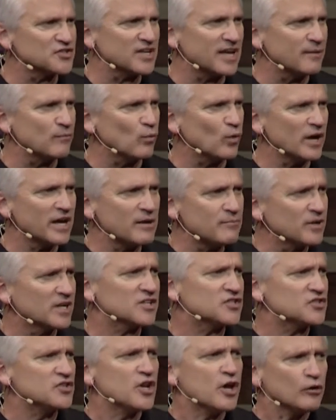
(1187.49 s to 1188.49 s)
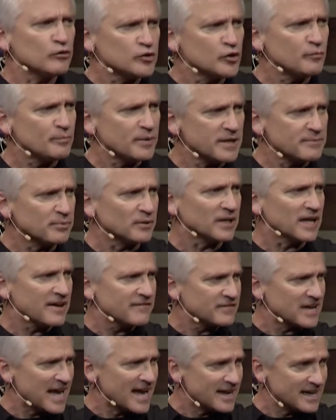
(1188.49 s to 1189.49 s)
same way because no two people
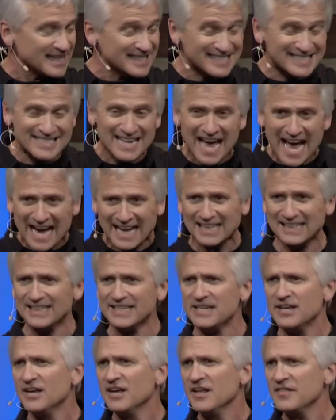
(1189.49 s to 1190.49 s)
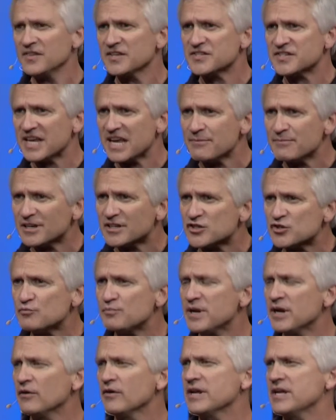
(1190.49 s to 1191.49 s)
have had exactly the same
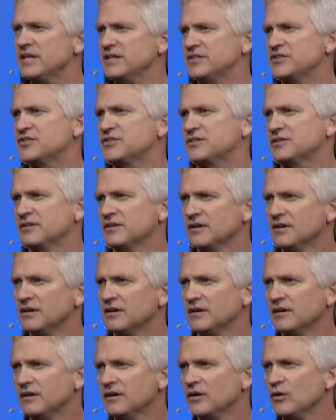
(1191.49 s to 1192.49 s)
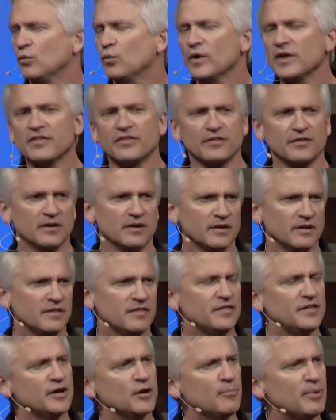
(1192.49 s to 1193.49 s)
experience with
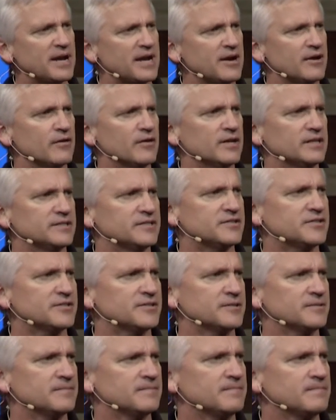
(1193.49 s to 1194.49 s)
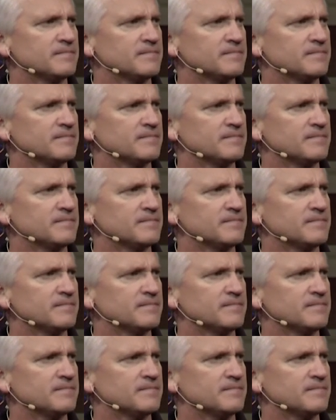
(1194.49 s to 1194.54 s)
their parents.